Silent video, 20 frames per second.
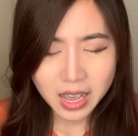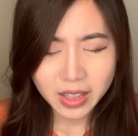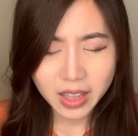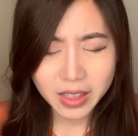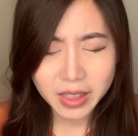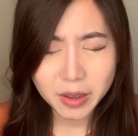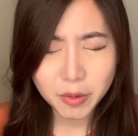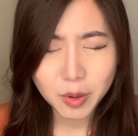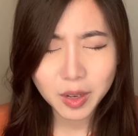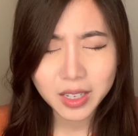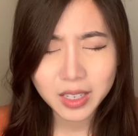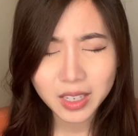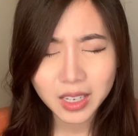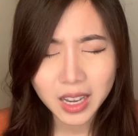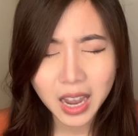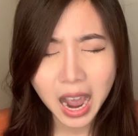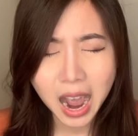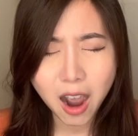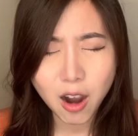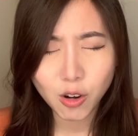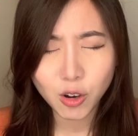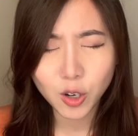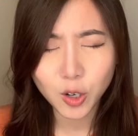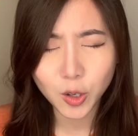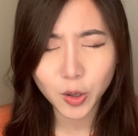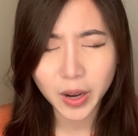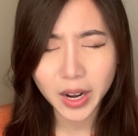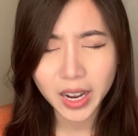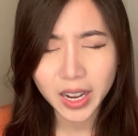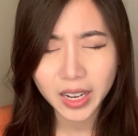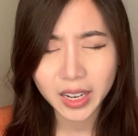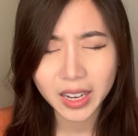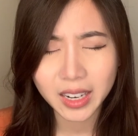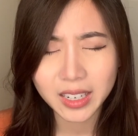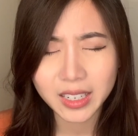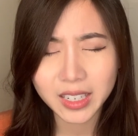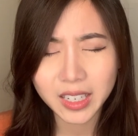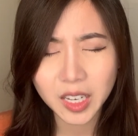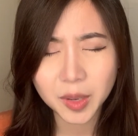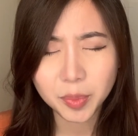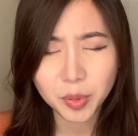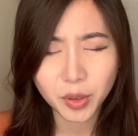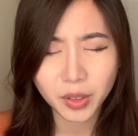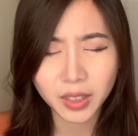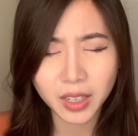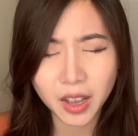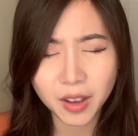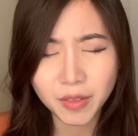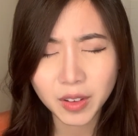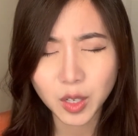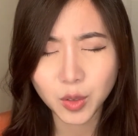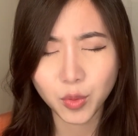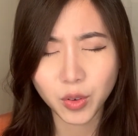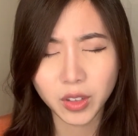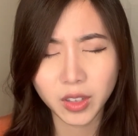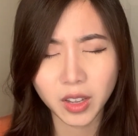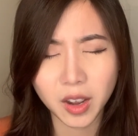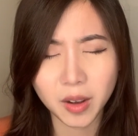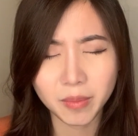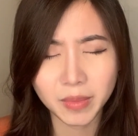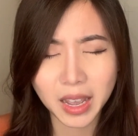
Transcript: that they would see how great and deep your love is for them,